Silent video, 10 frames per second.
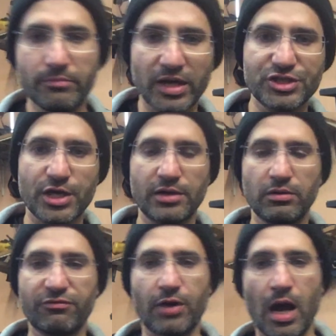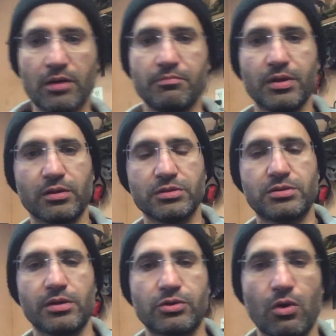on my channel for how to build
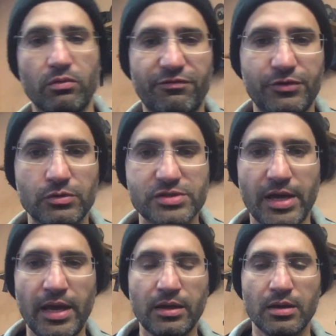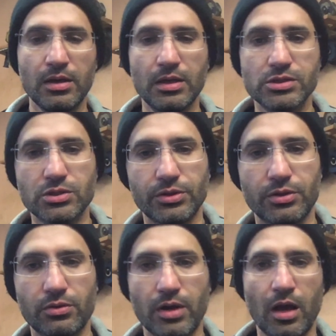your own fuel tank, so
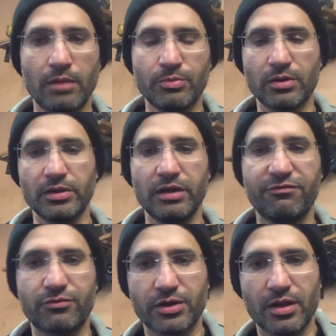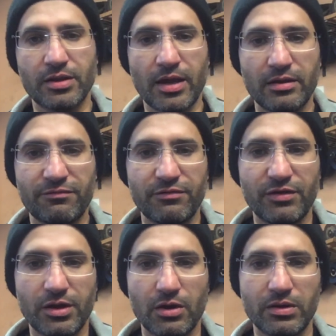I'll put a link for it at the end of the
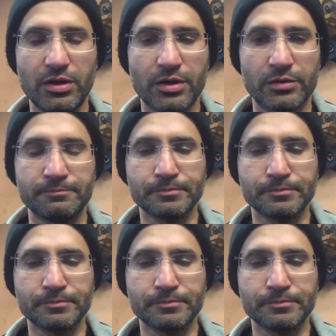video here.